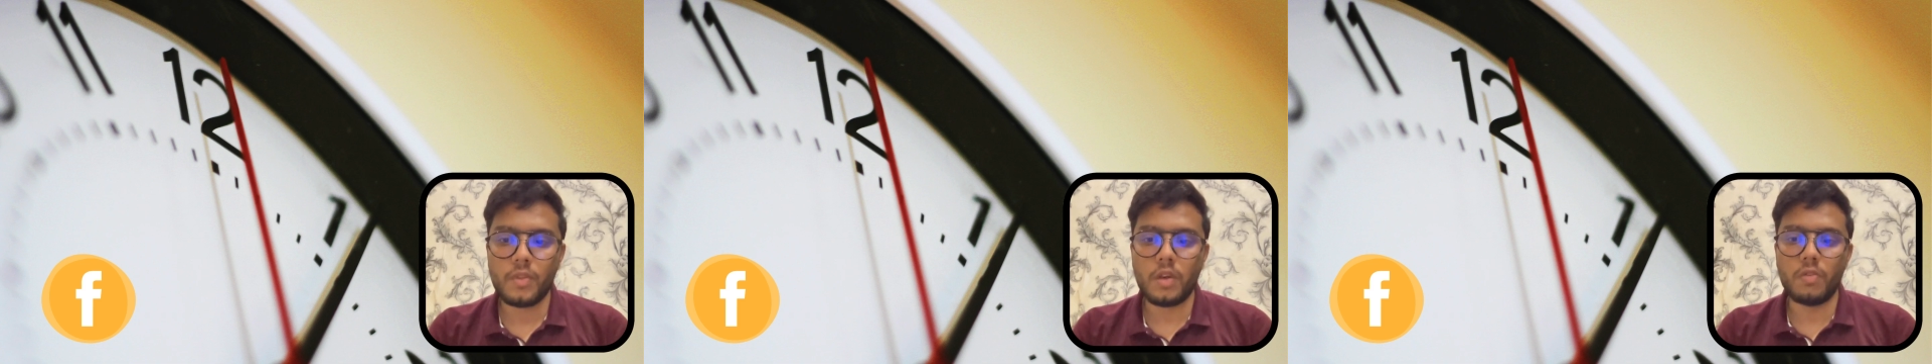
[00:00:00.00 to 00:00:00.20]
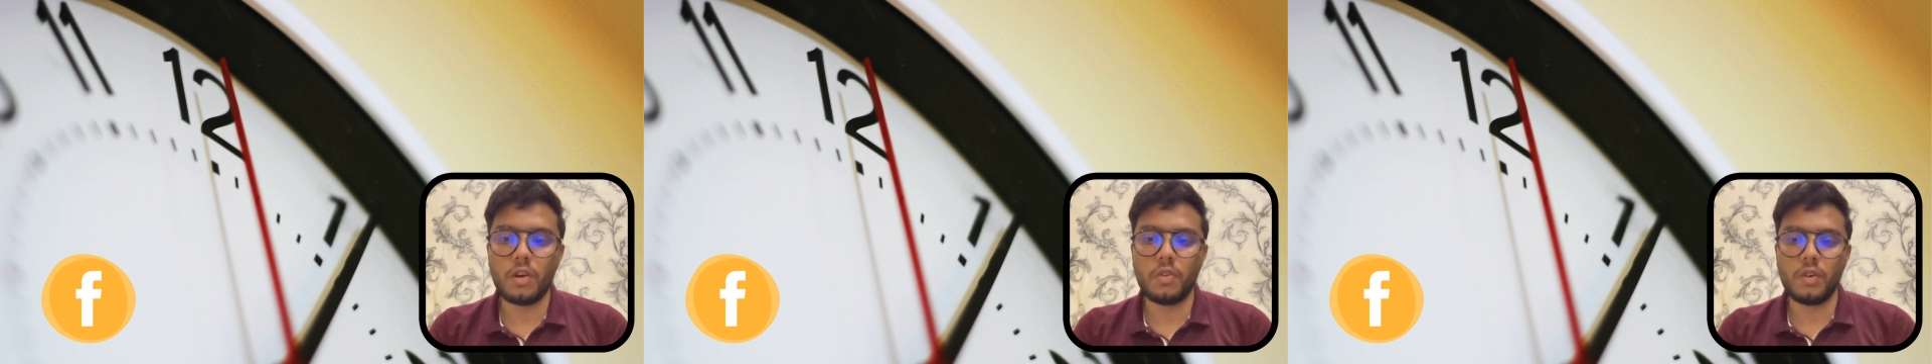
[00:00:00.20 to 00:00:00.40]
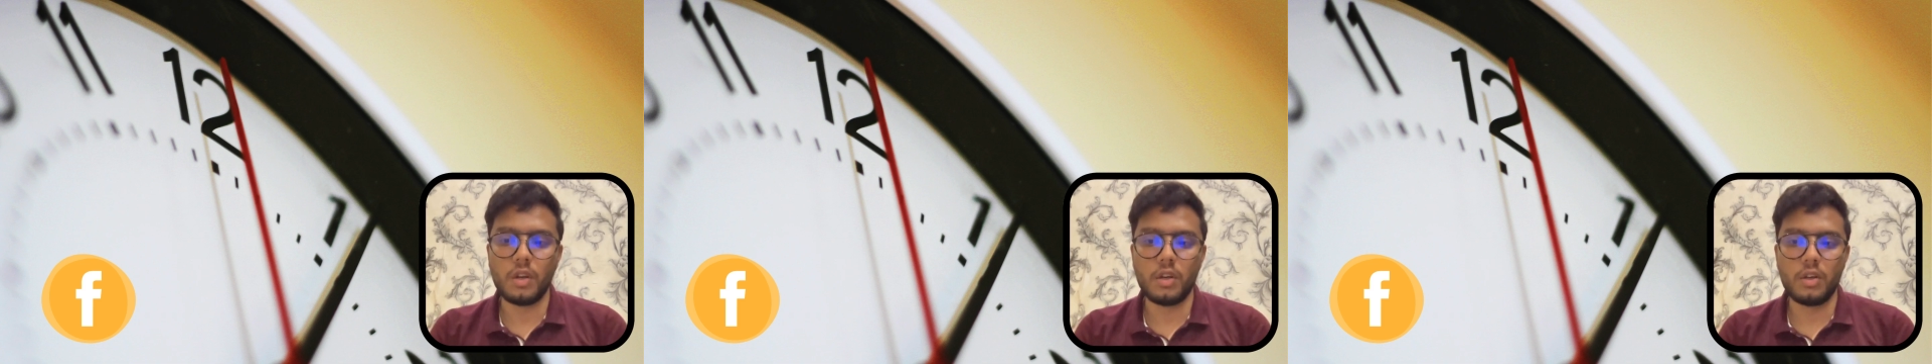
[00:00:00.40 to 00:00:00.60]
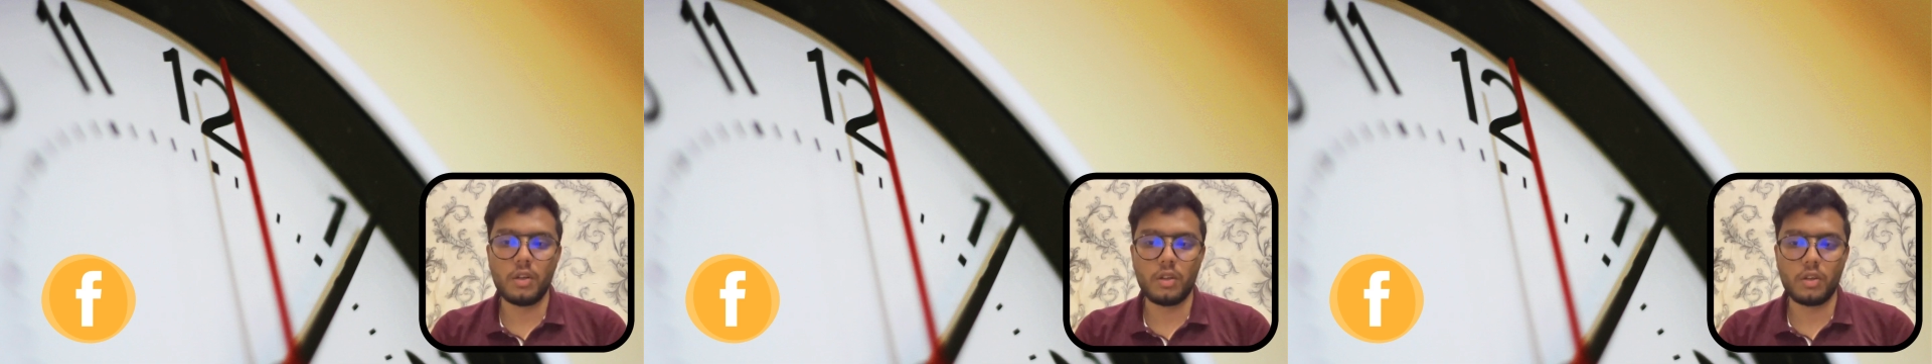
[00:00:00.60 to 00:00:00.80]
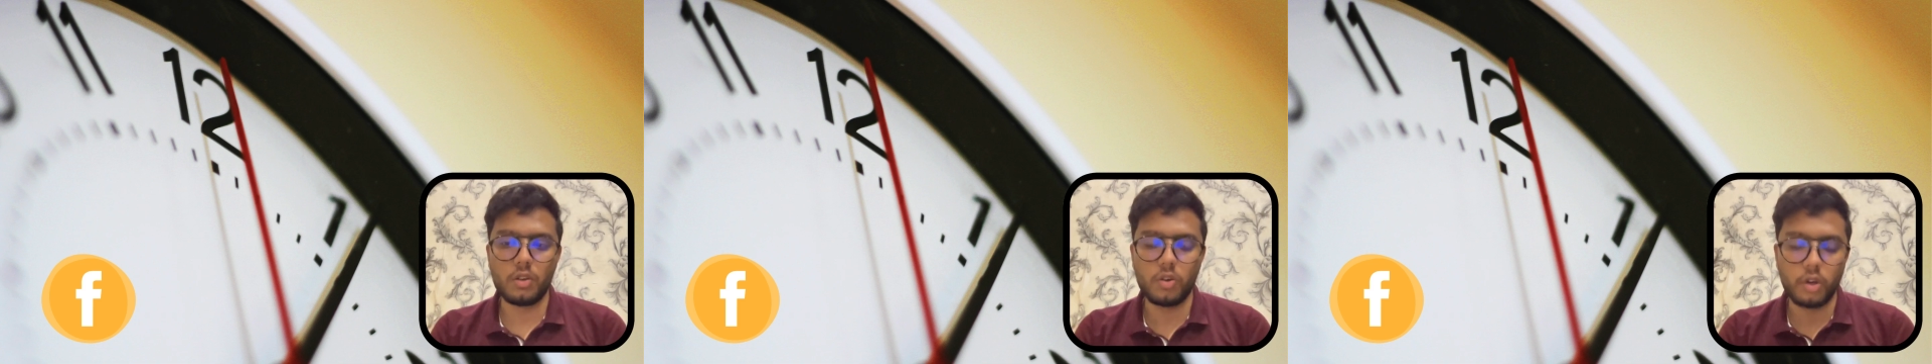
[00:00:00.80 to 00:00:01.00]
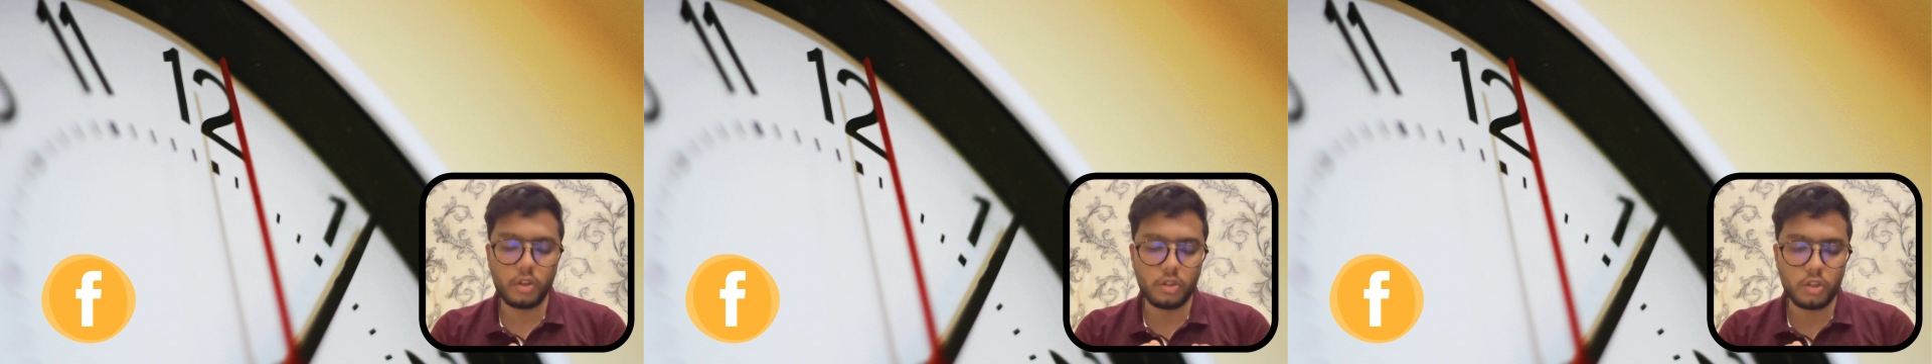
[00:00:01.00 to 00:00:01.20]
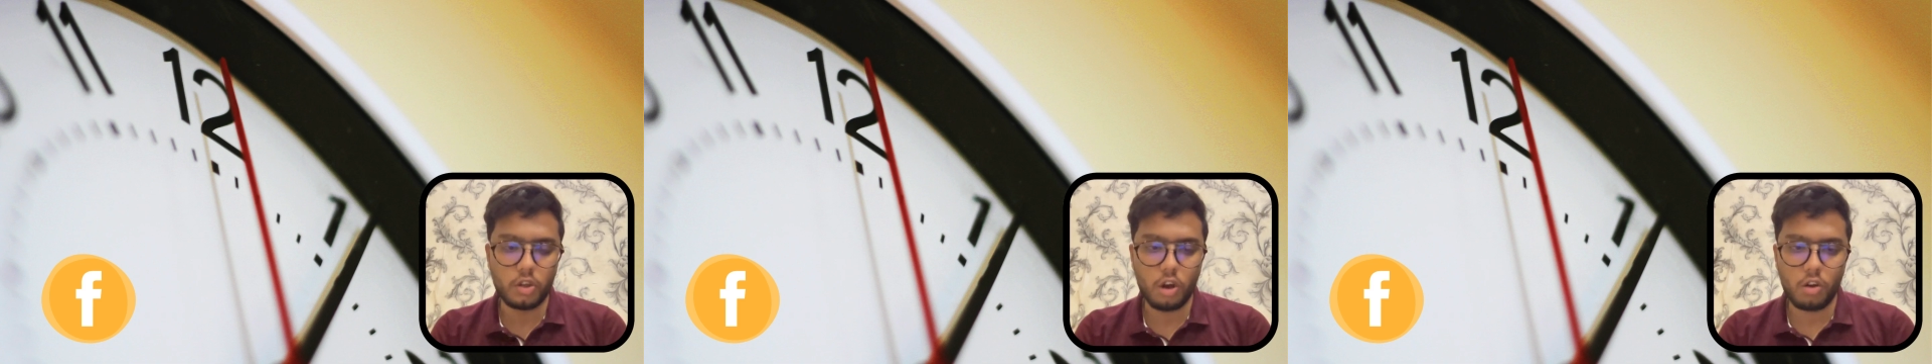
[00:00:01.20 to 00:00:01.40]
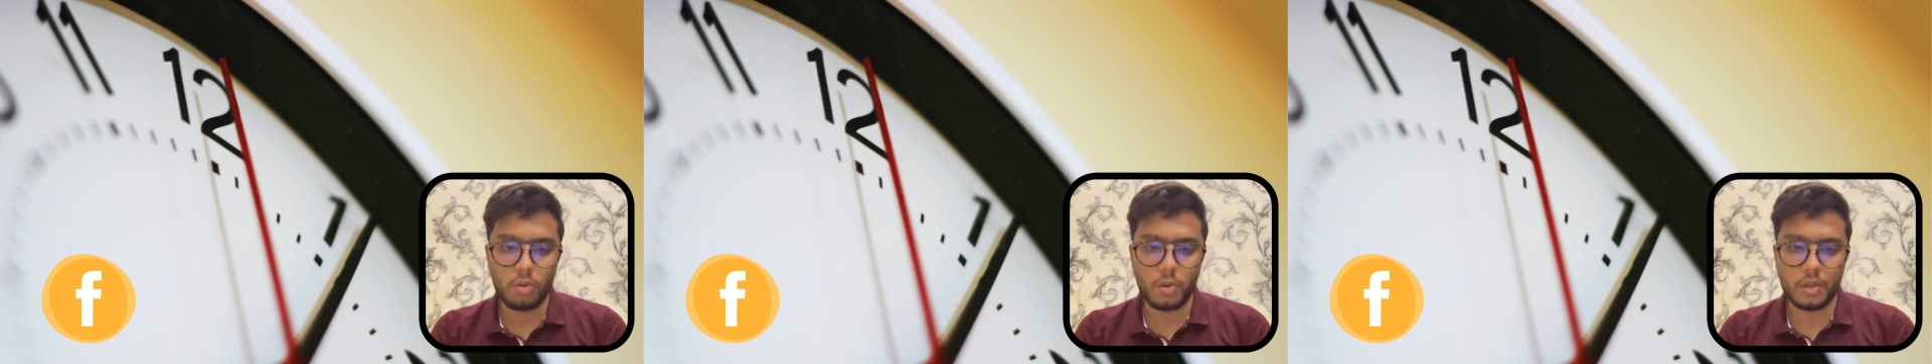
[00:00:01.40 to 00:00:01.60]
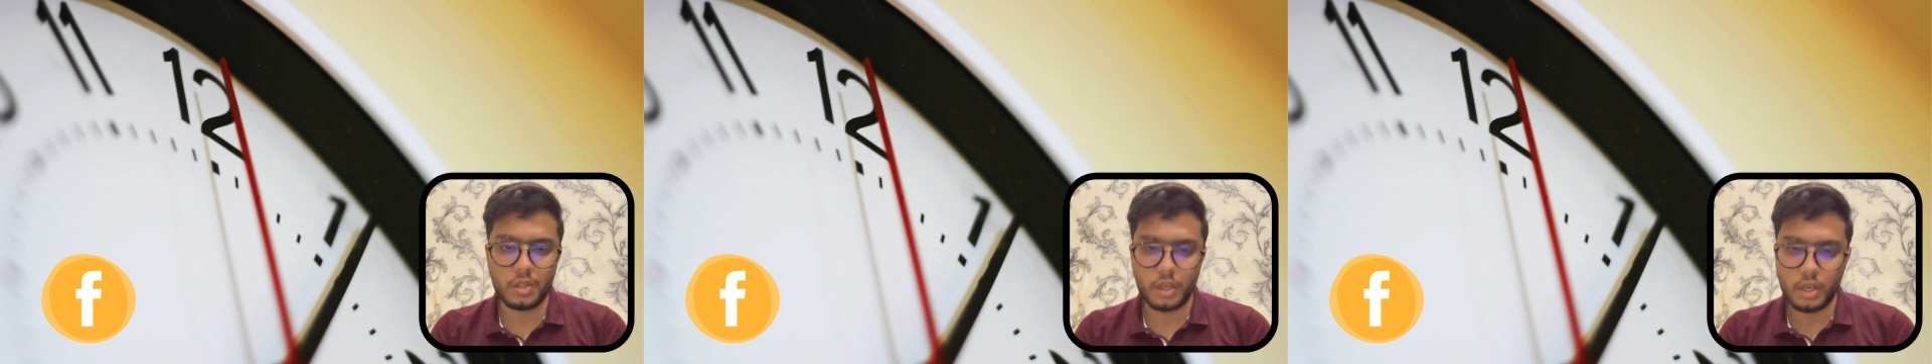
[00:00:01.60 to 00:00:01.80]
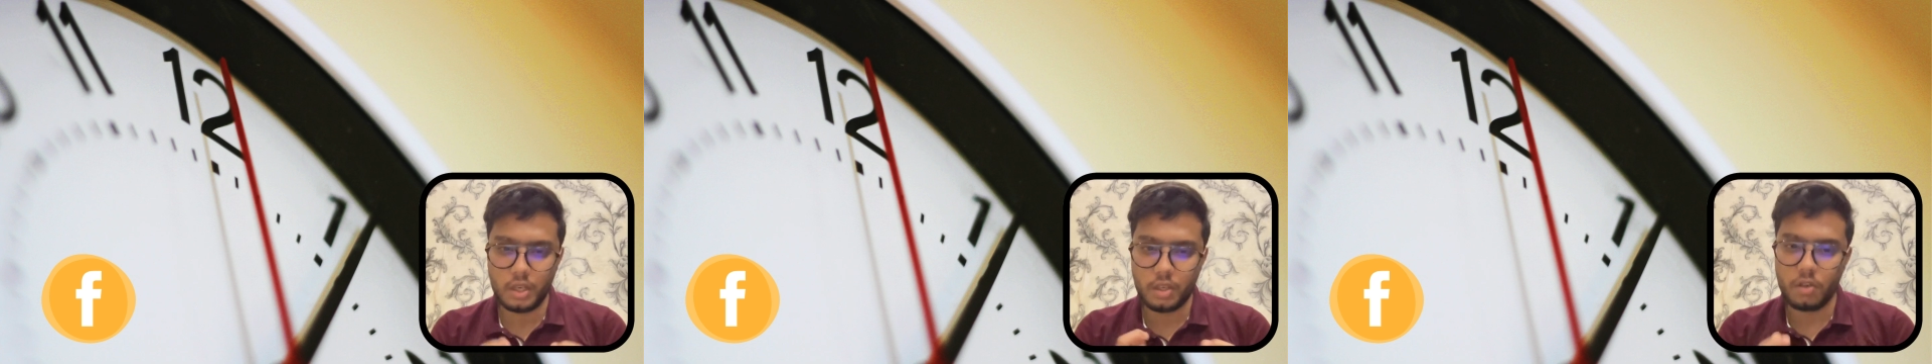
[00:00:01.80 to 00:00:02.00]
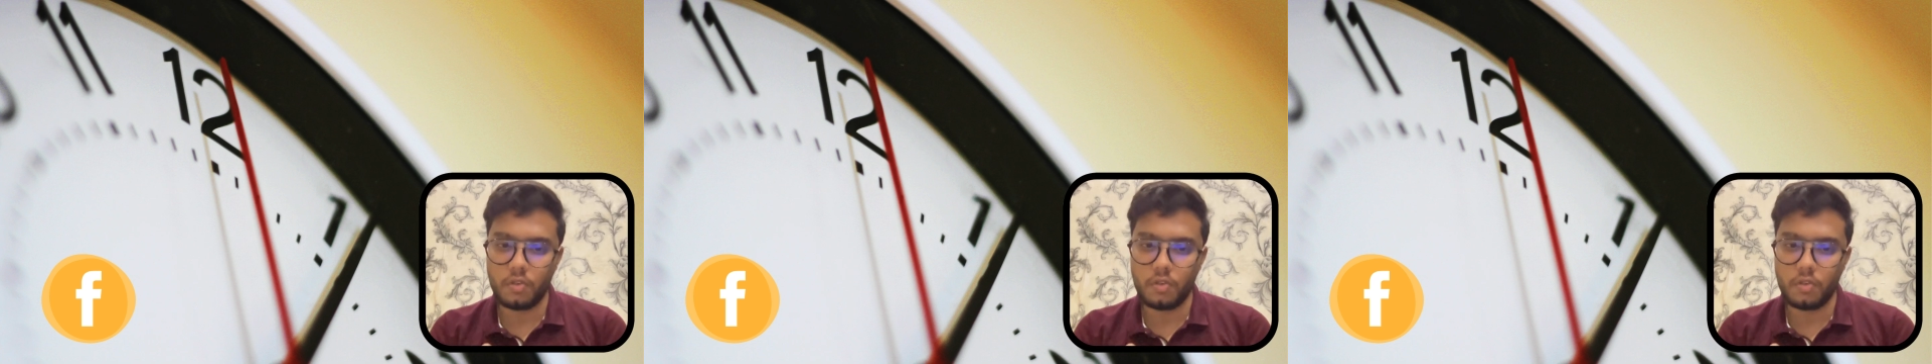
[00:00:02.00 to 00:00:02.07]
where we're going to talk about the inner